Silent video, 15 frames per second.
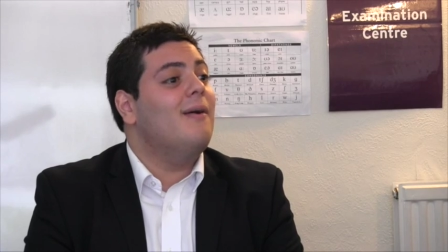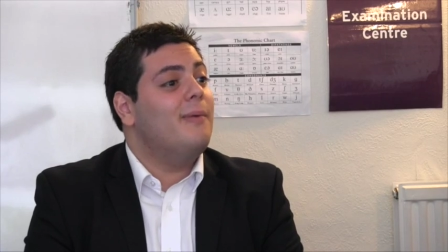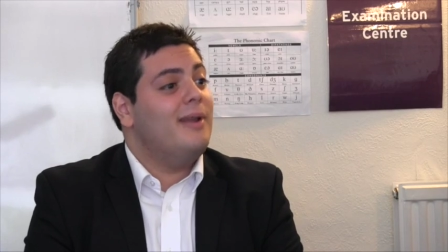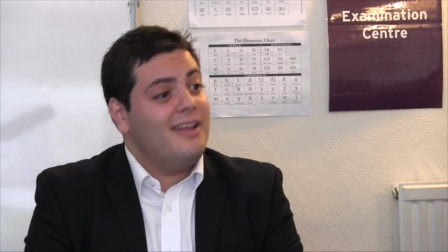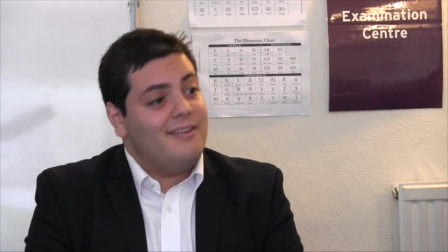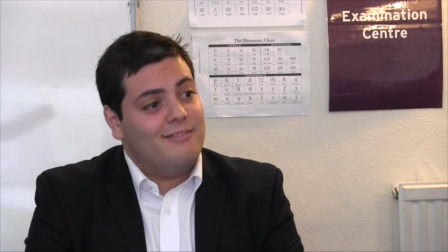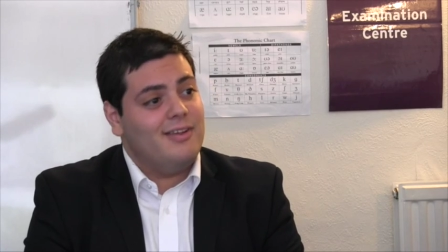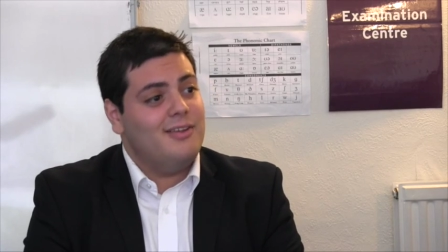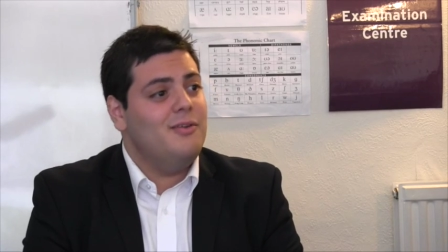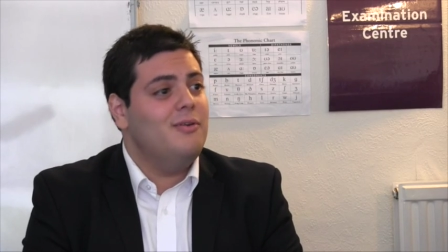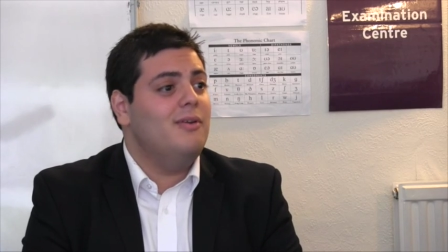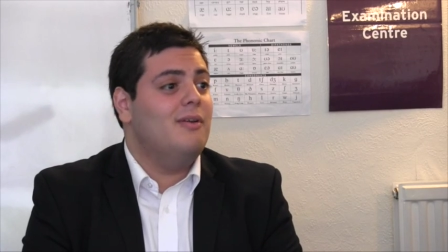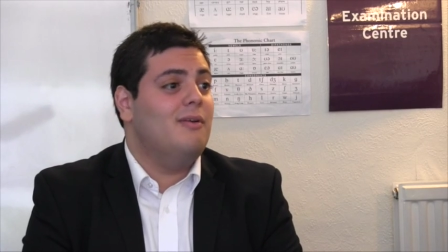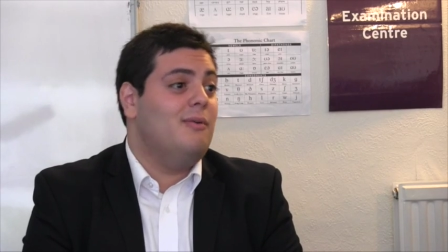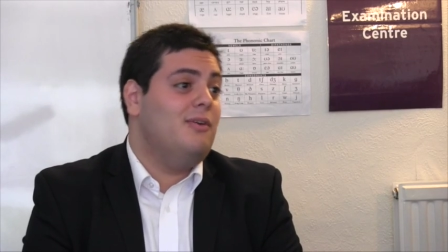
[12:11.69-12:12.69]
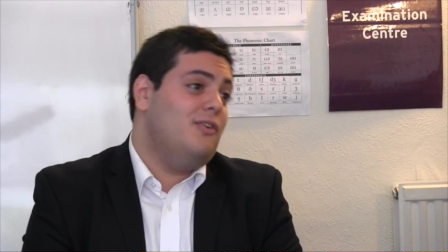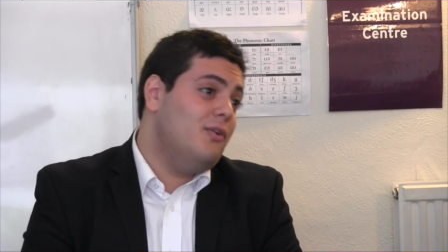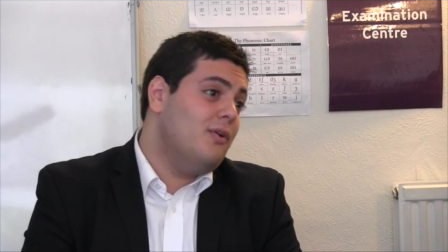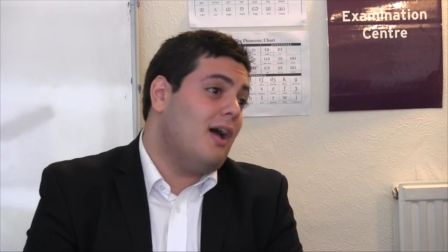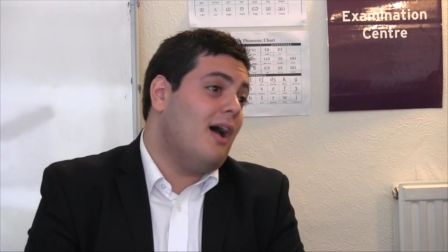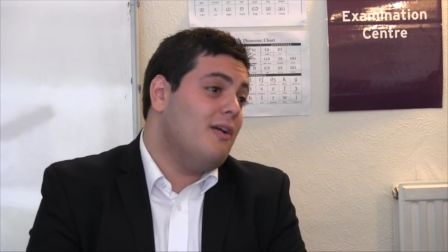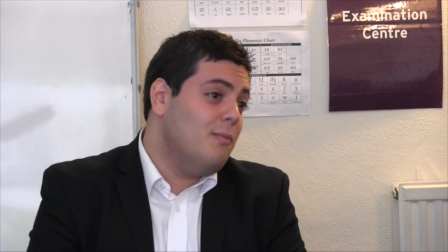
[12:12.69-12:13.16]
whenever
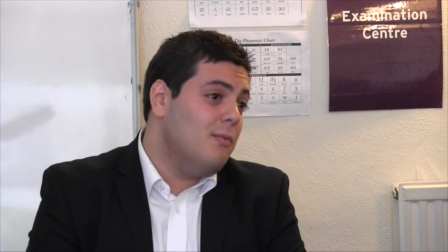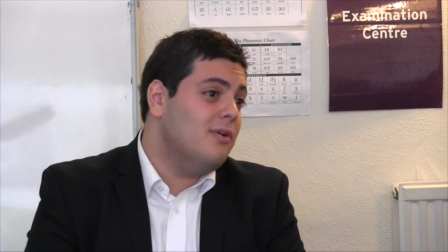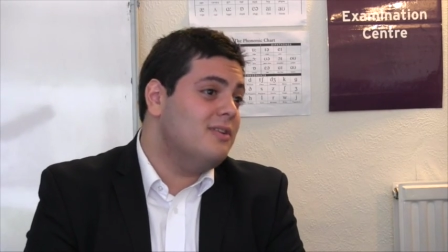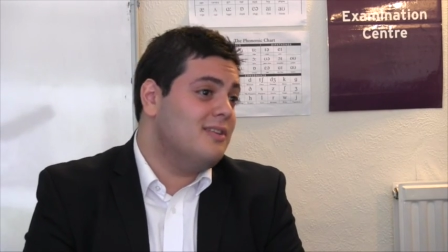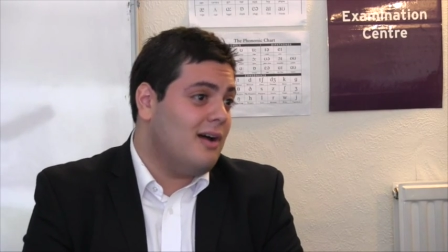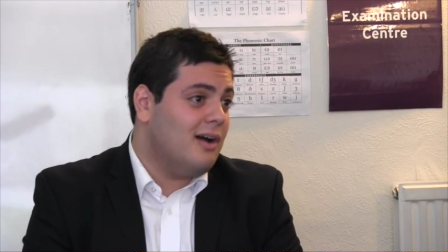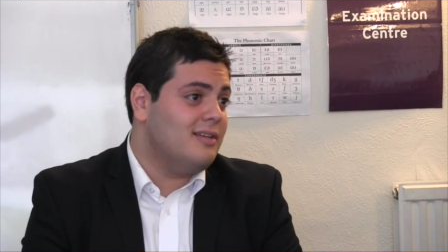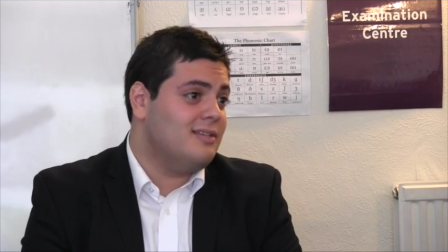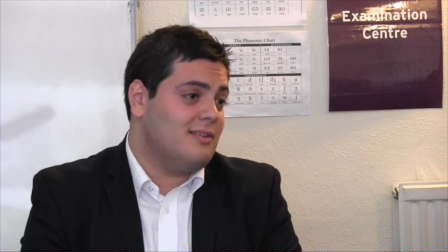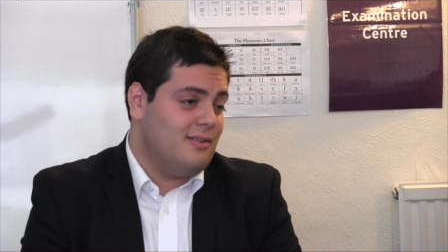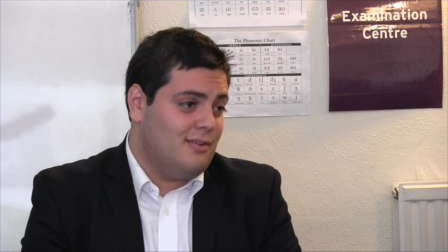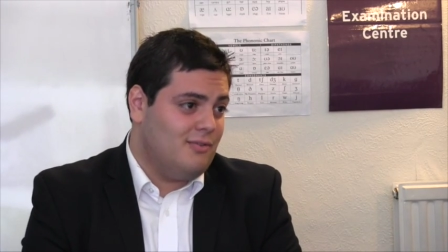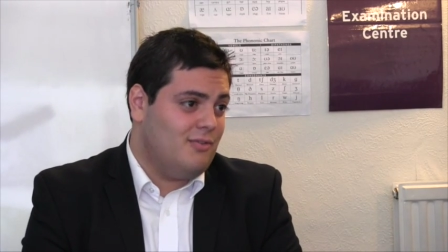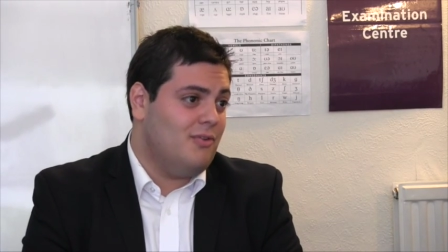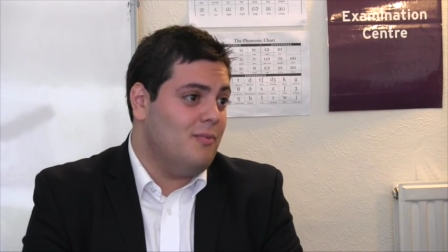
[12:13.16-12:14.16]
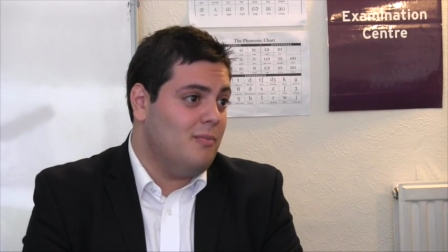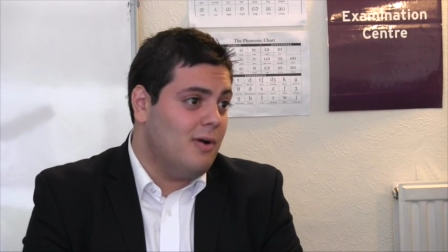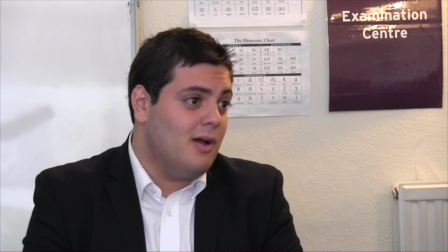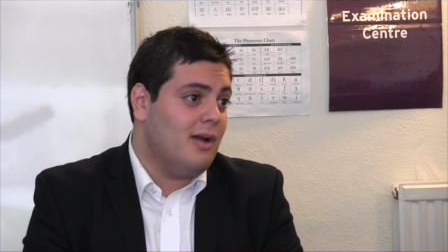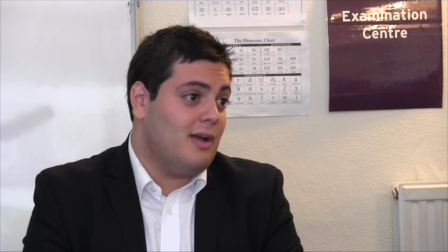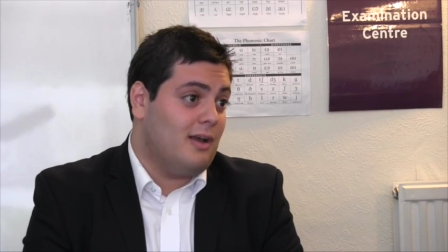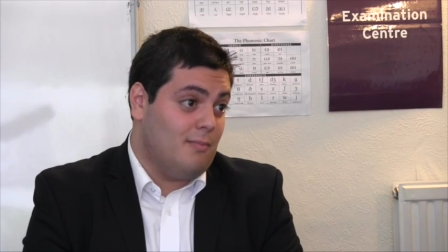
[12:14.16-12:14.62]
I was asked to
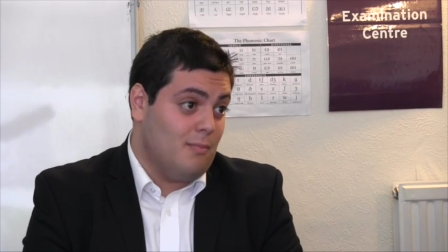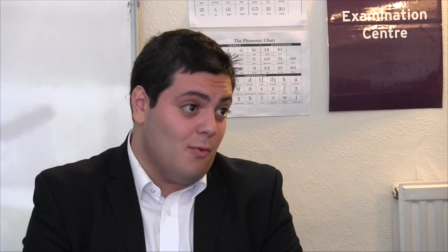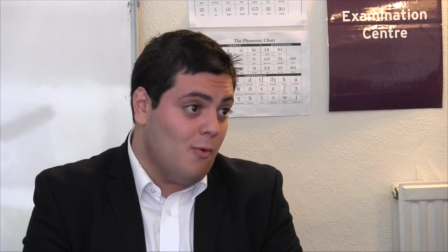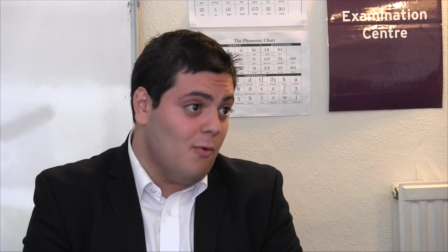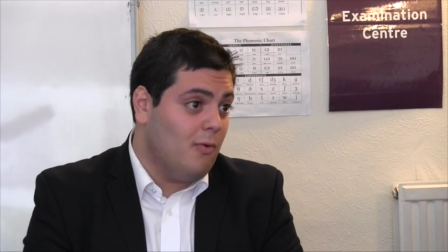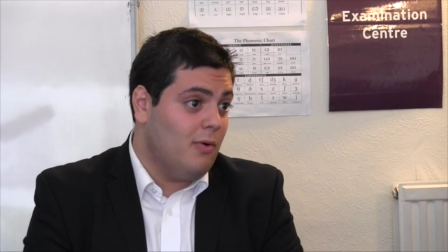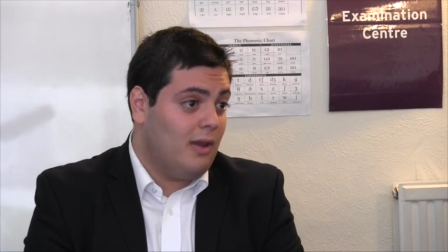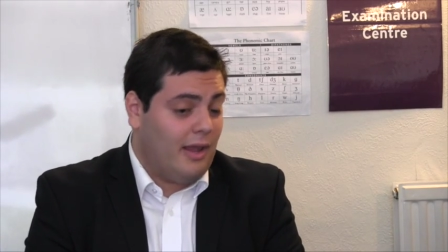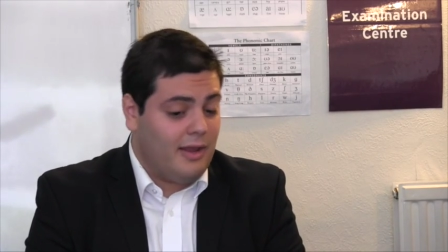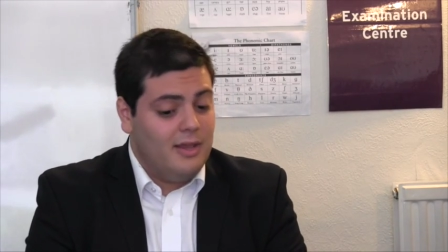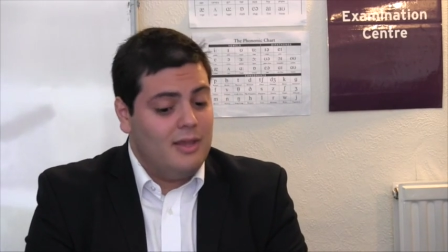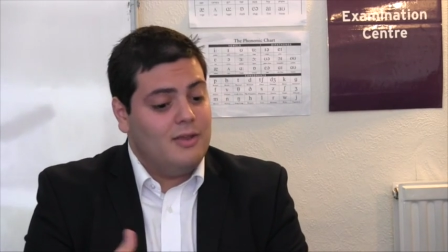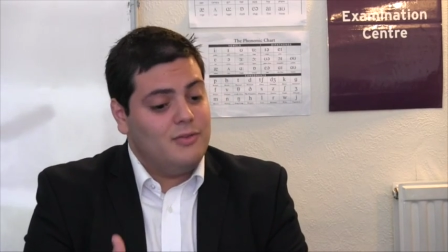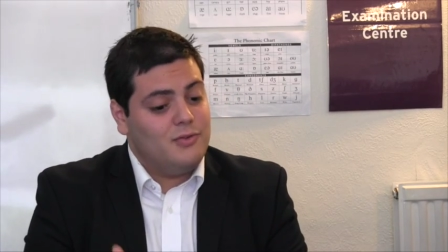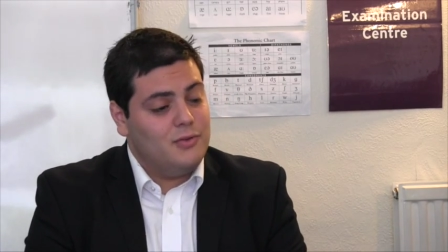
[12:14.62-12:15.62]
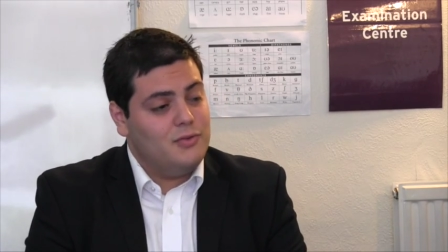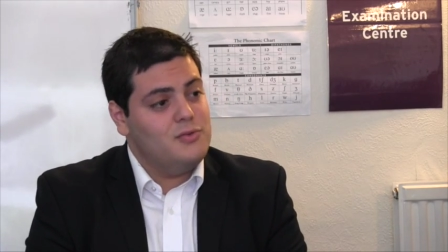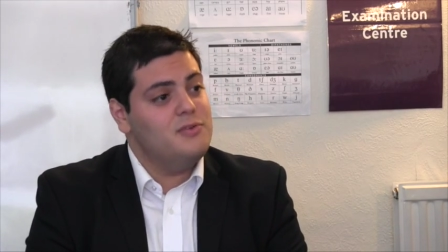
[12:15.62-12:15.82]
work and more, like to